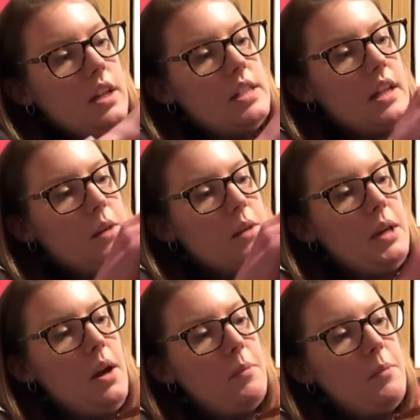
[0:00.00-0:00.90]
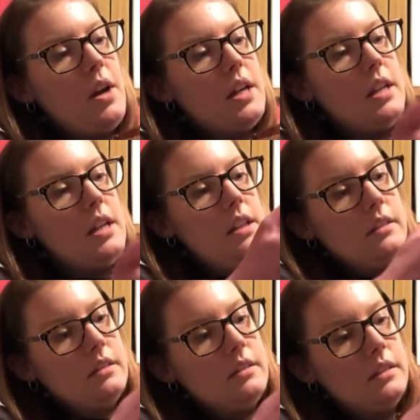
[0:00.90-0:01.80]
Is it going to be a Hermione? I'm
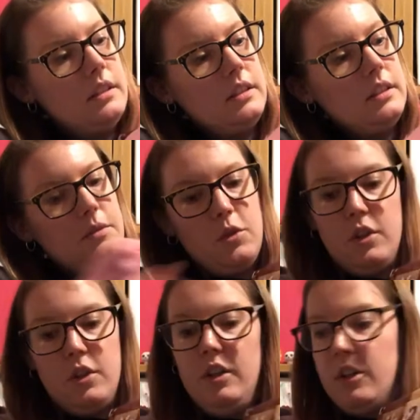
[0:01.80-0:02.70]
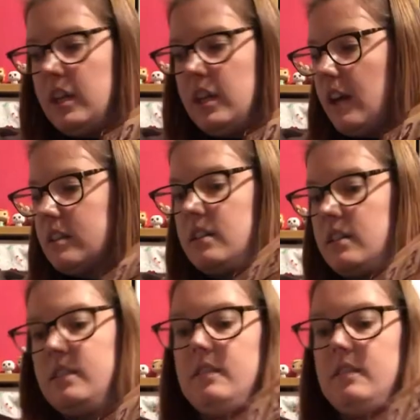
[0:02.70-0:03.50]
not going to look yet.